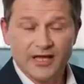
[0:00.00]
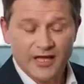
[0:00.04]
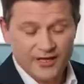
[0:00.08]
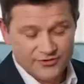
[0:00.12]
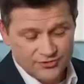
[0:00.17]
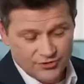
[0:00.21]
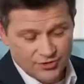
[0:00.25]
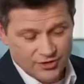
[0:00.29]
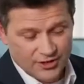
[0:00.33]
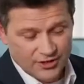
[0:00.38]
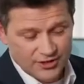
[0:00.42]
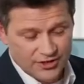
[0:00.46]

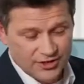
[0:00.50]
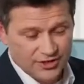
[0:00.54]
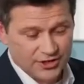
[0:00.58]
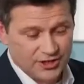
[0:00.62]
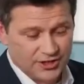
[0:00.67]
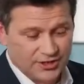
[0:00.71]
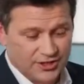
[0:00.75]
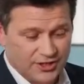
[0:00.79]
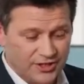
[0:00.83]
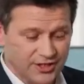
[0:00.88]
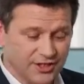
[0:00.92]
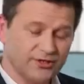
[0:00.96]
As you can see
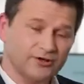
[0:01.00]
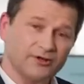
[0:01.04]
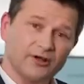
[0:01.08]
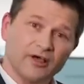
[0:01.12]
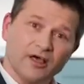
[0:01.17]
it here,